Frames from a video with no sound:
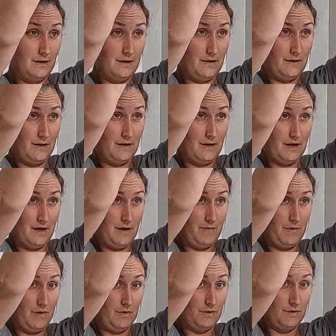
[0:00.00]
And then
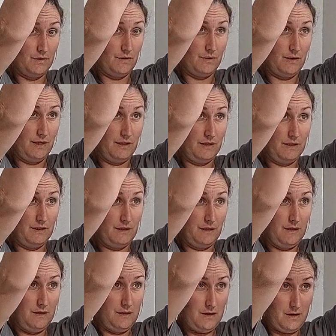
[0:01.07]
I'm also going to
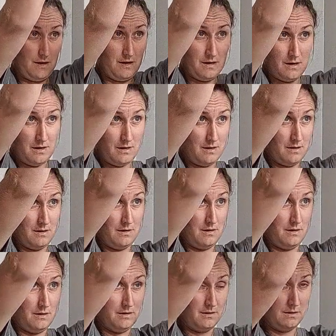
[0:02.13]
secure
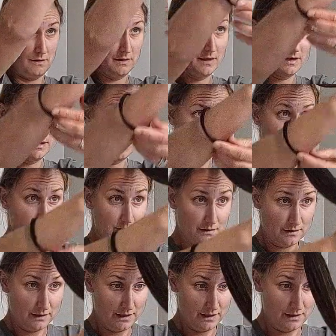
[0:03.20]
the end
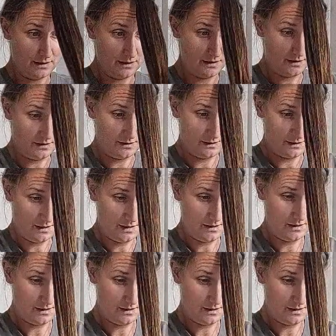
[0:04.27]
like this.